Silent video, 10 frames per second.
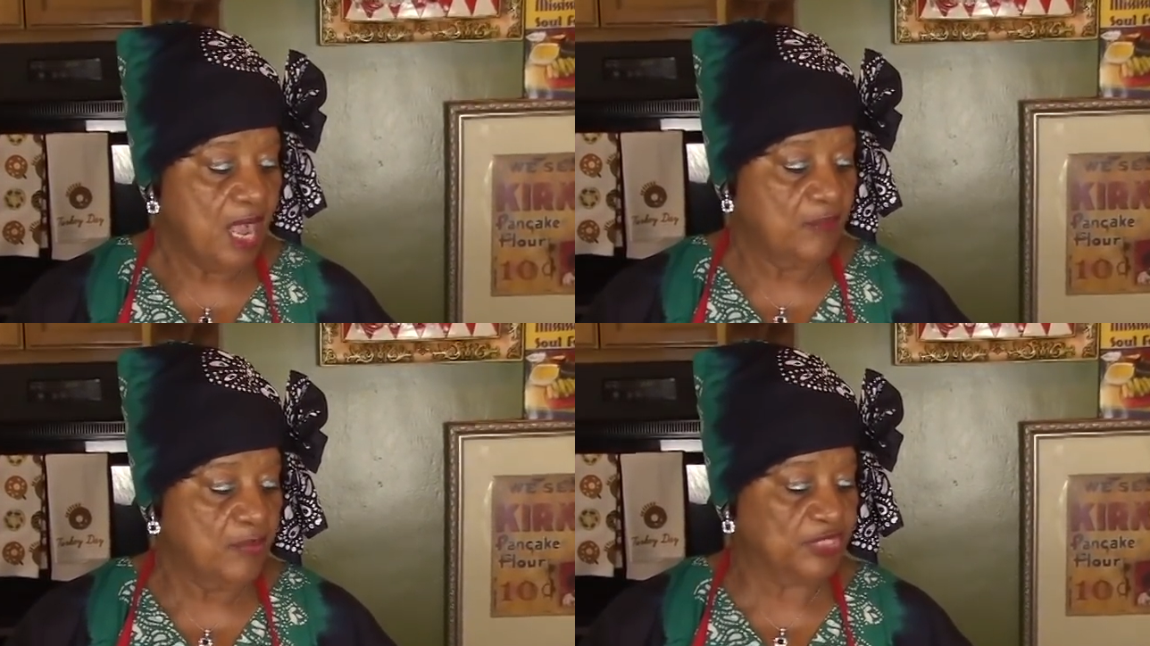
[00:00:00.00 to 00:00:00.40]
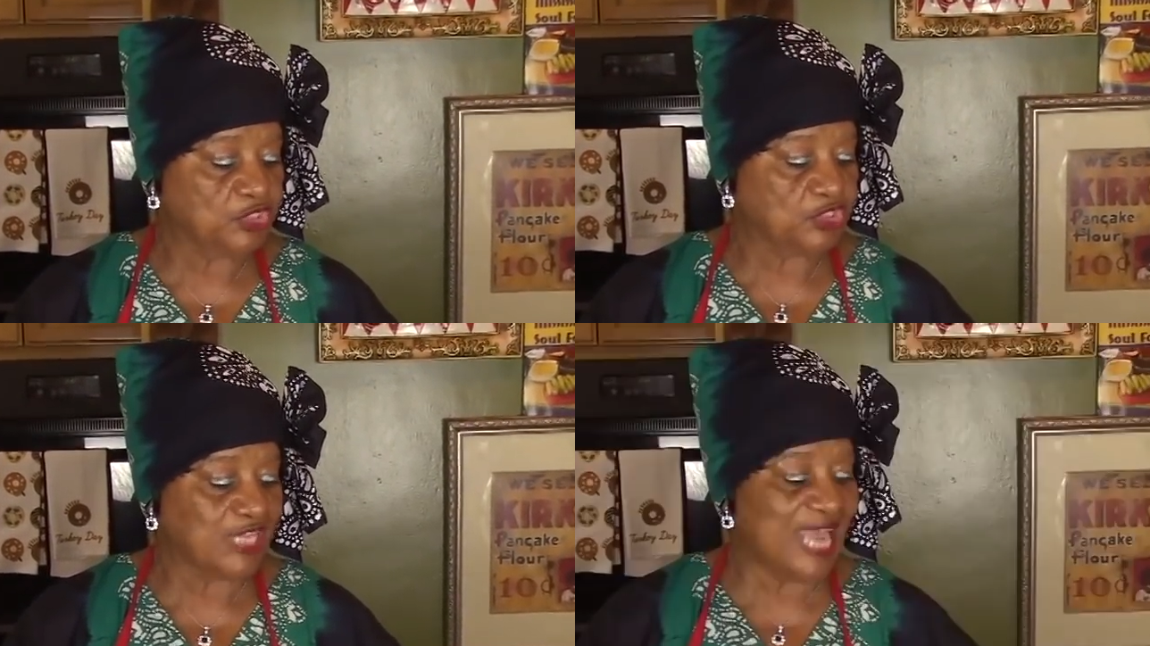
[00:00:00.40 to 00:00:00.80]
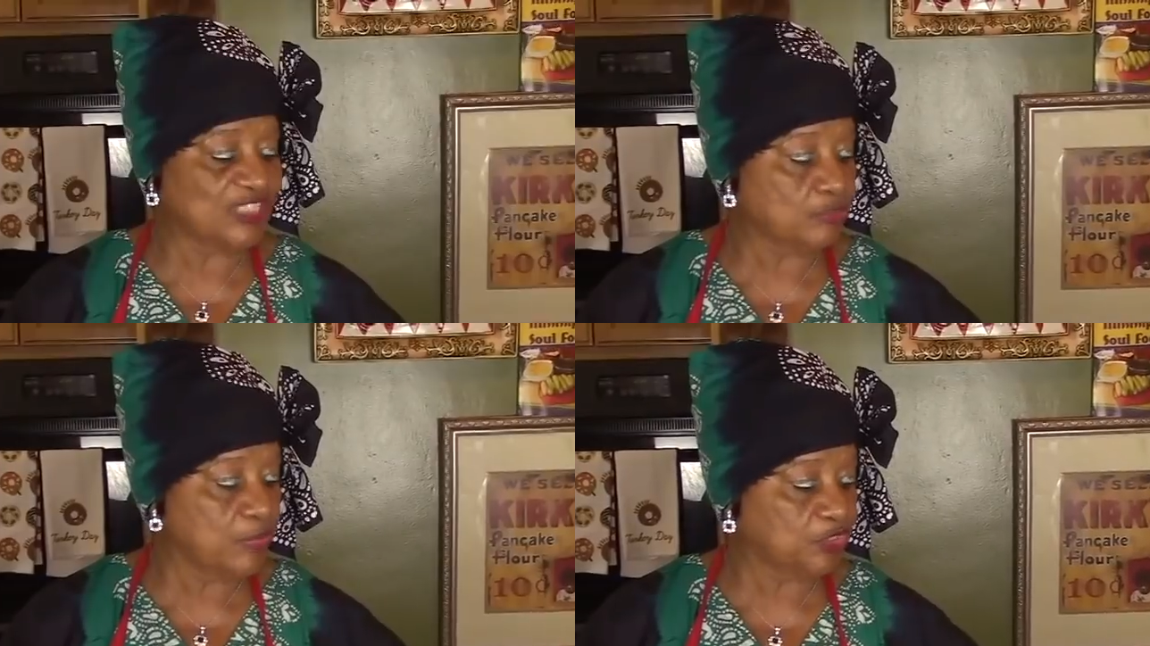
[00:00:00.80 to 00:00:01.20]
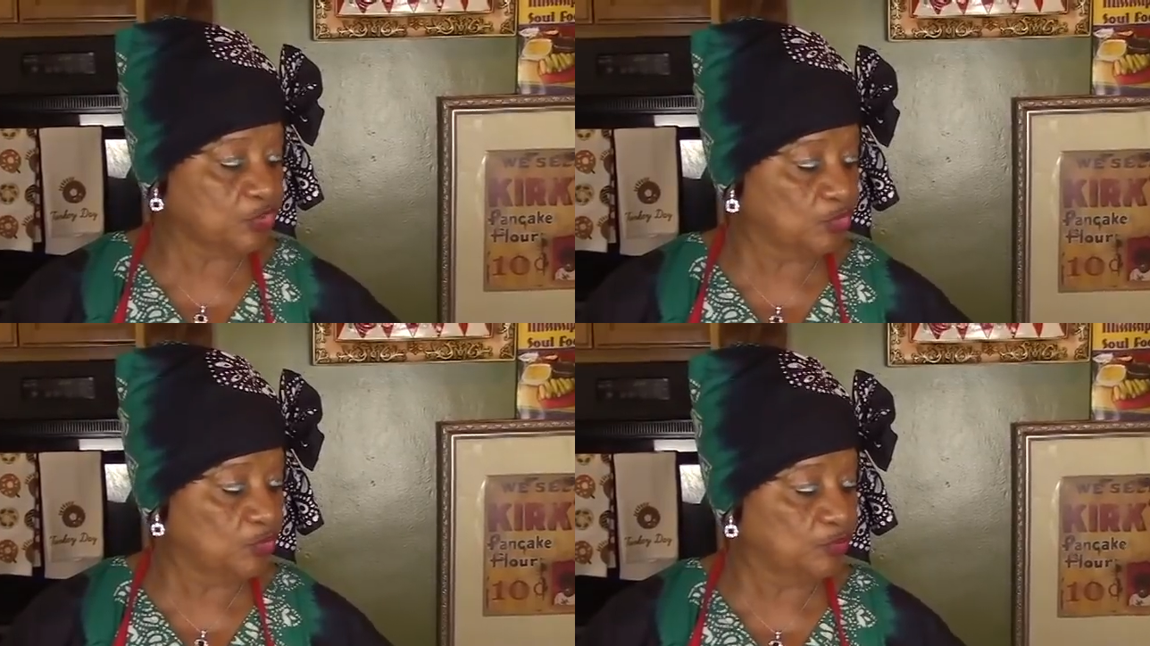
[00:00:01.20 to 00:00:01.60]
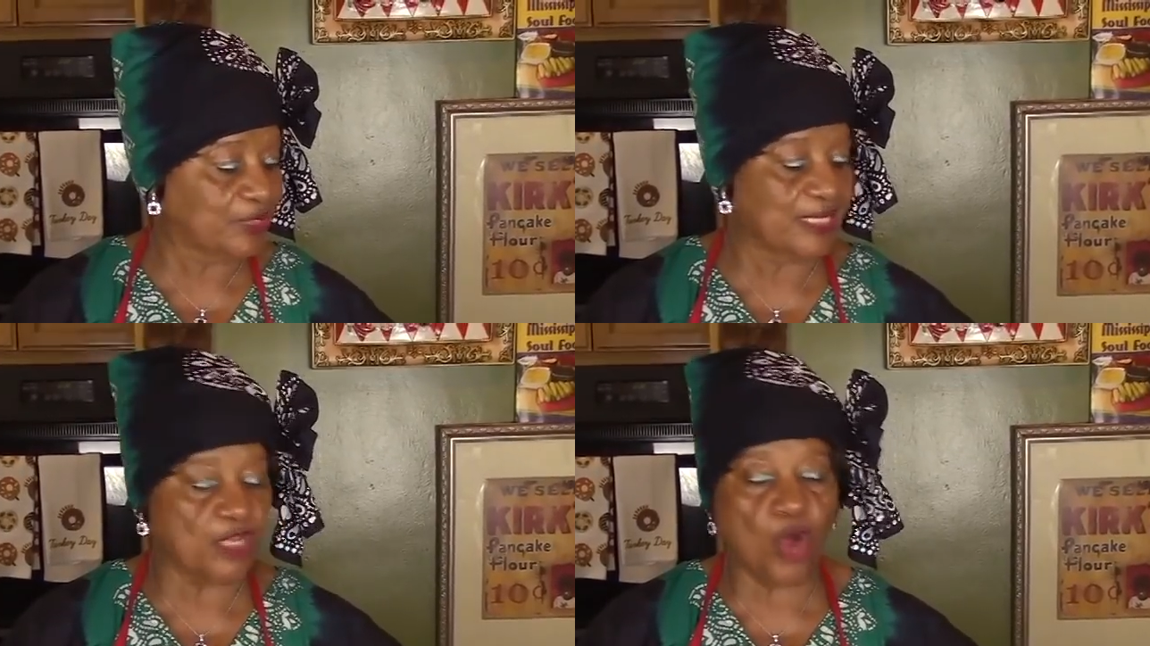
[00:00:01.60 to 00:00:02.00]
mush, sliced mushrooms
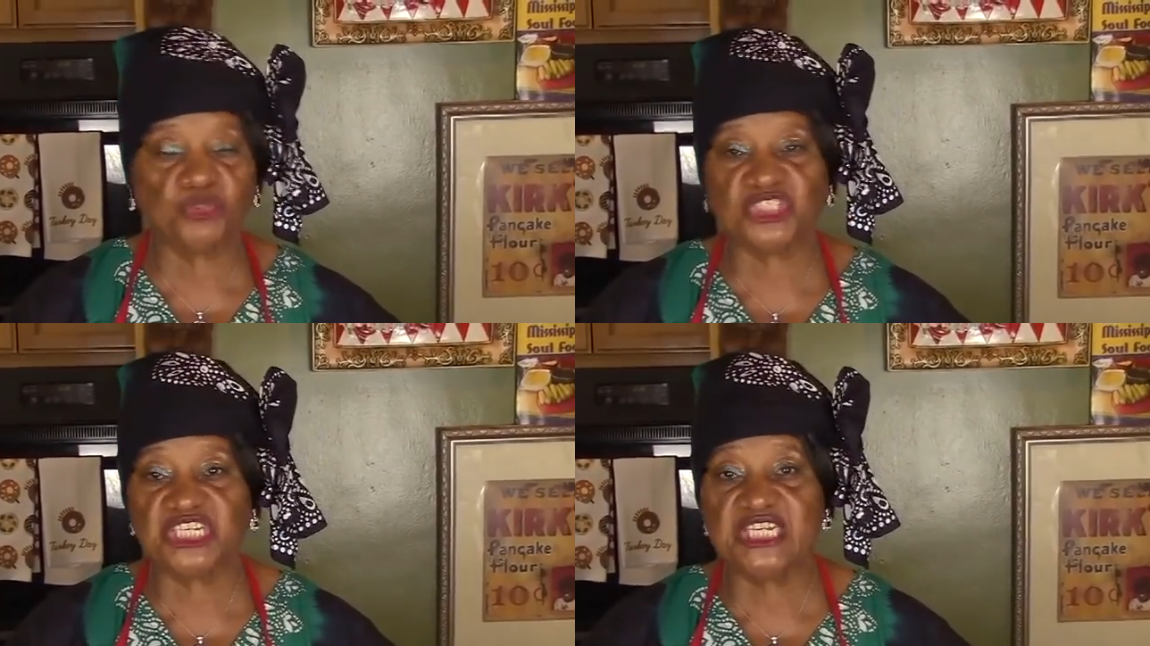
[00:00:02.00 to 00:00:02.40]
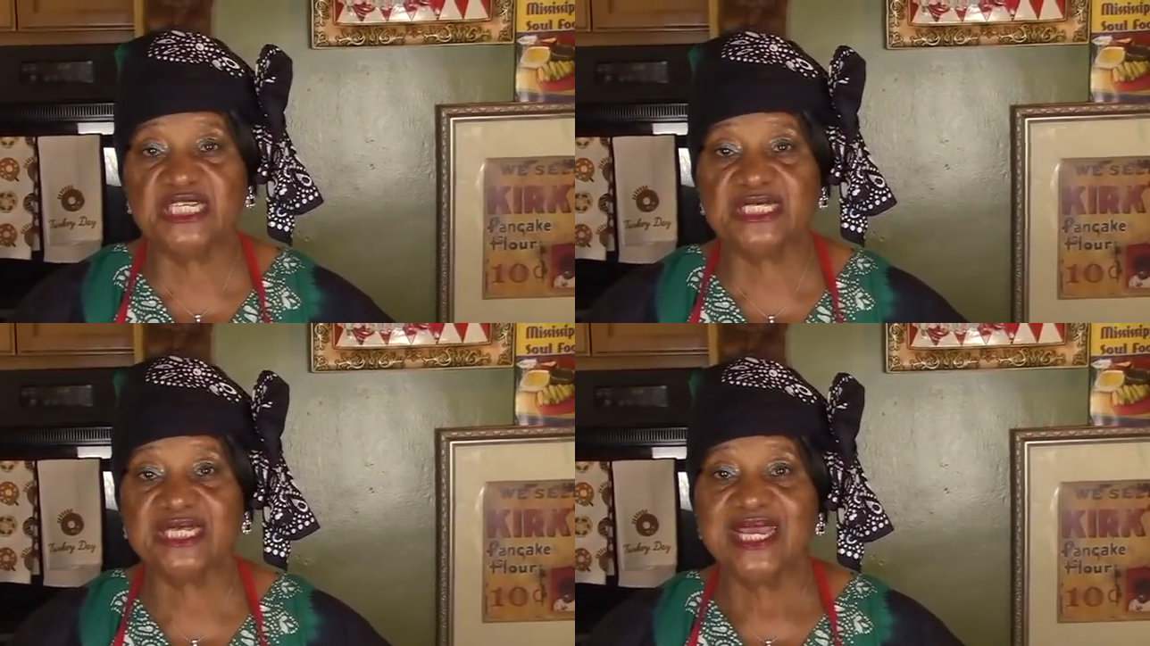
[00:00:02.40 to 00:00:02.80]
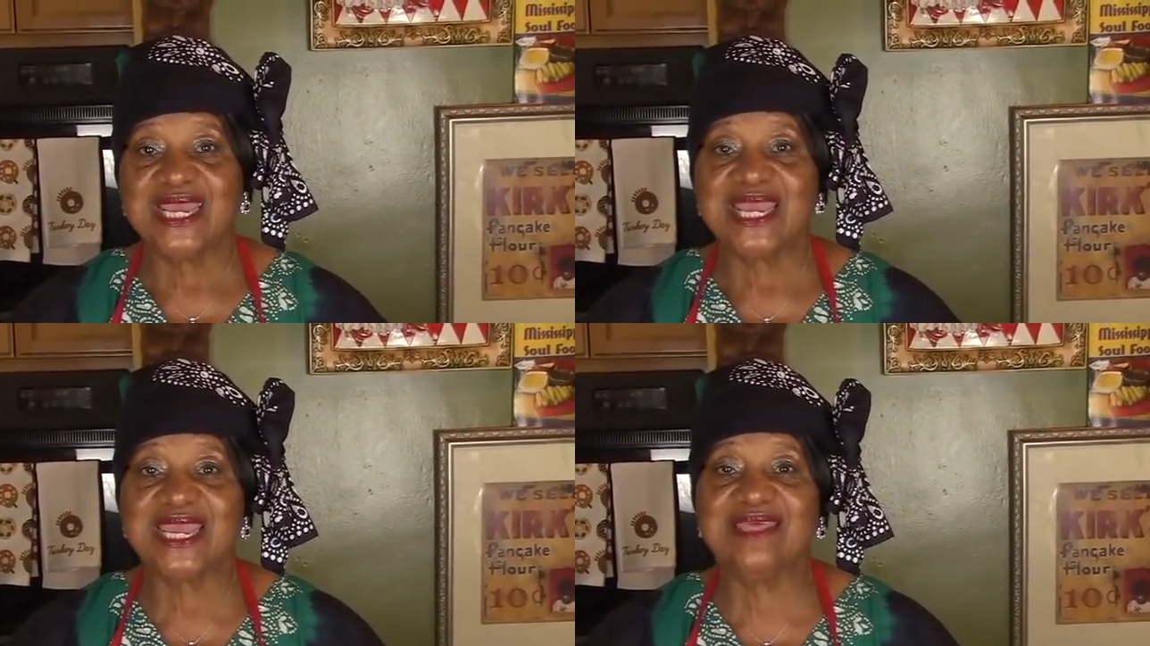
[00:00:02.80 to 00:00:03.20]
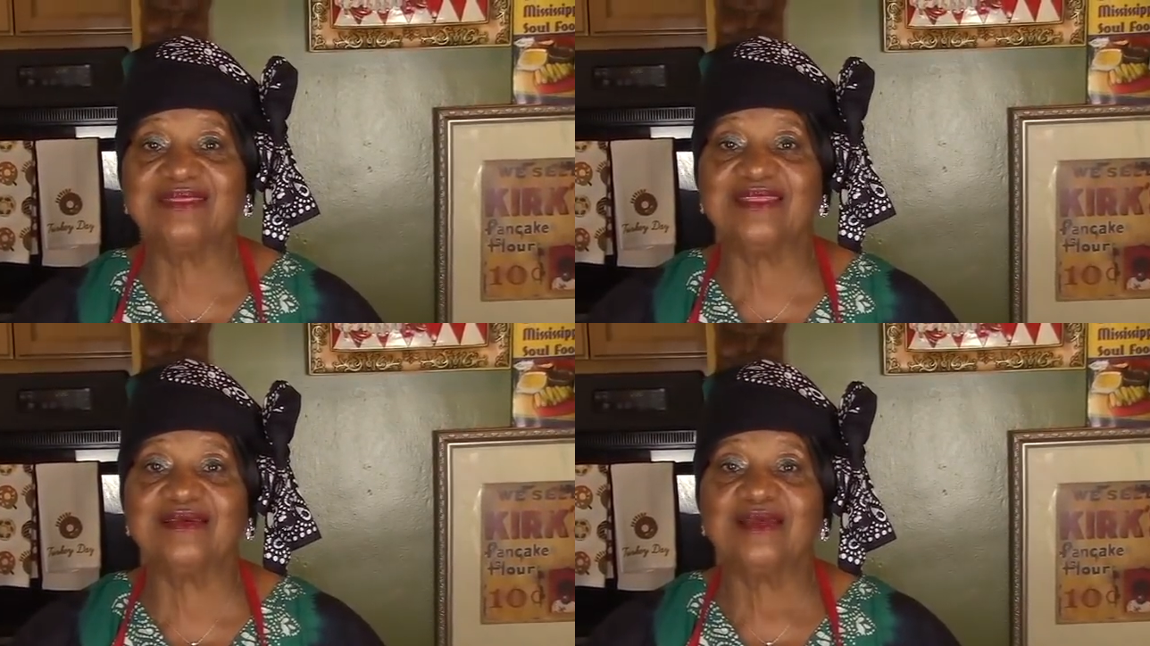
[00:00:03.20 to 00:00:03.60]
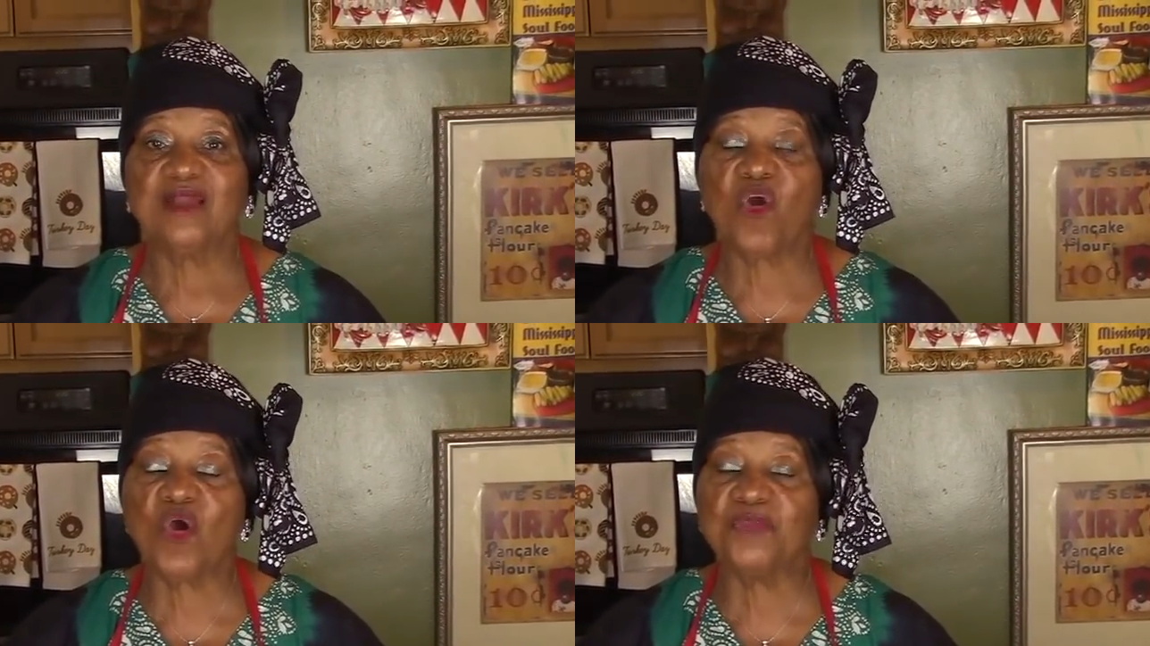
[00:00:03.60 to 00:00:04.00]
and goat cheese in the
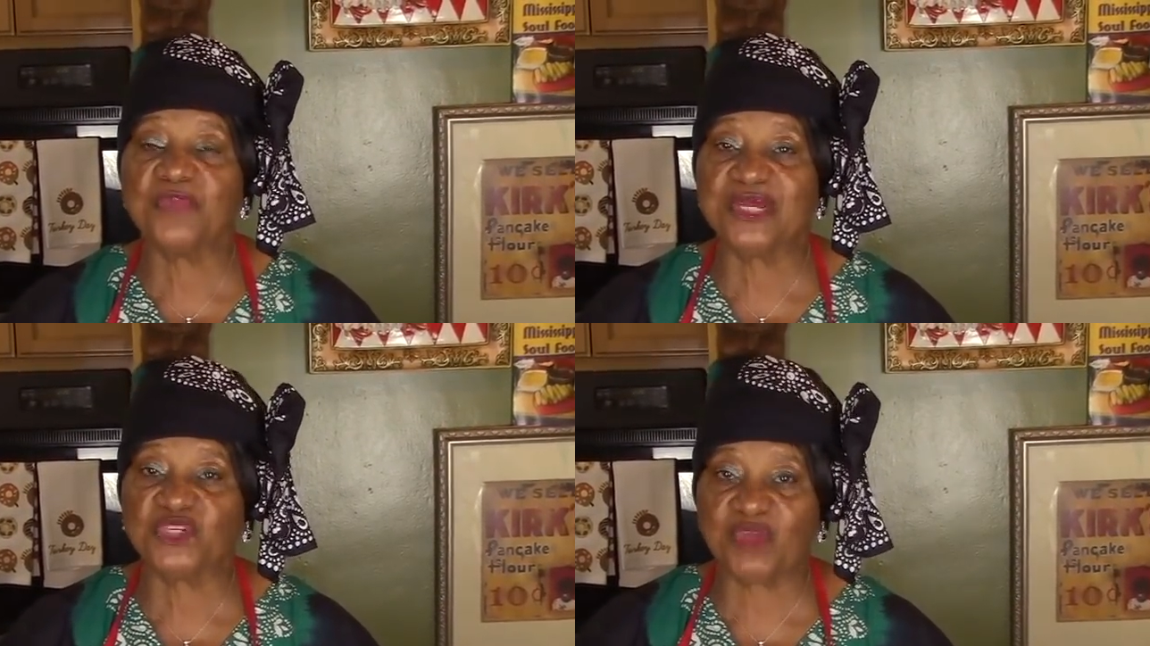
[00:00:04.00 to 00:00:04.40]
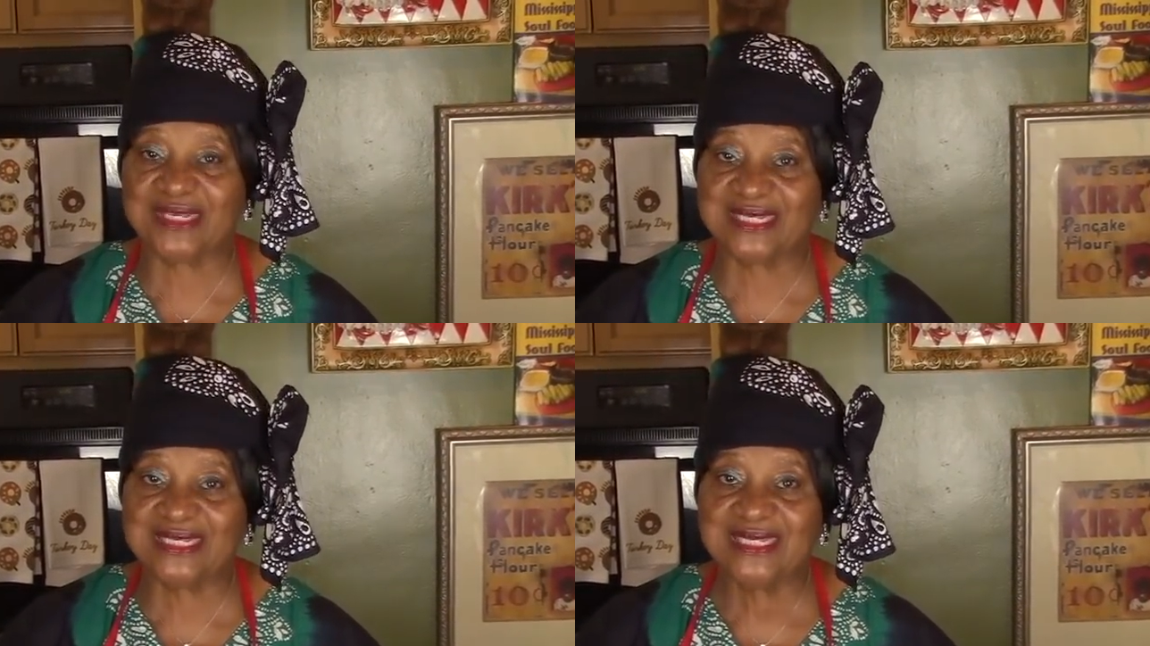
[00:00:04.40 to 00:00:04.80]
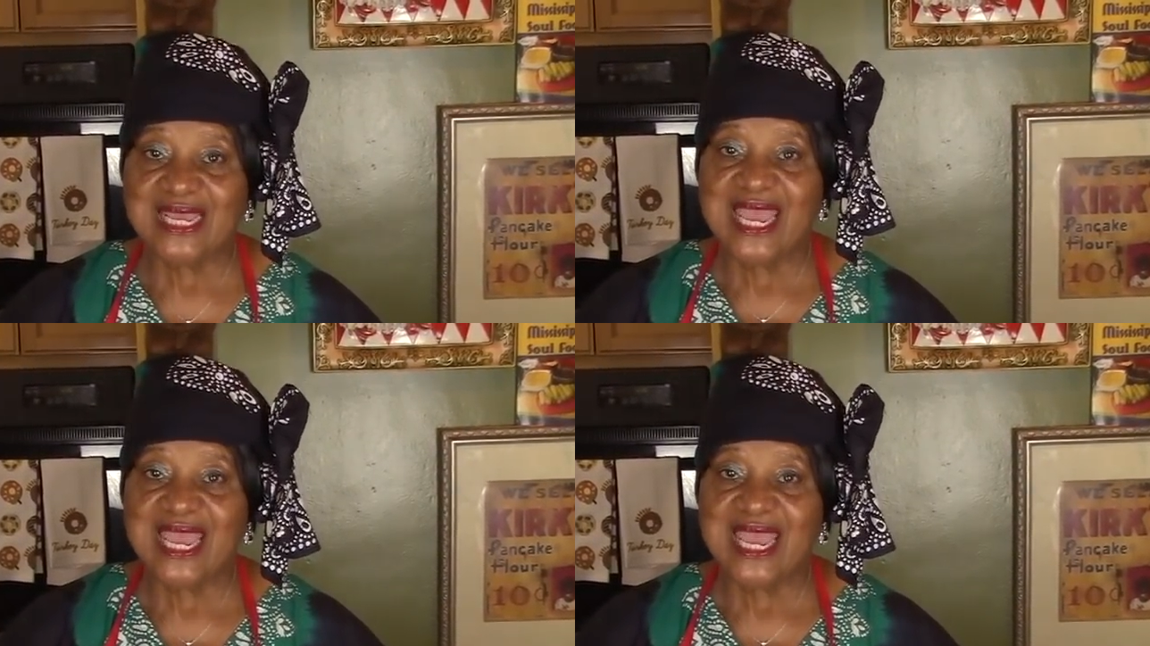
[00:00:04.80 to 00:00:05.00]
cornbread dressing.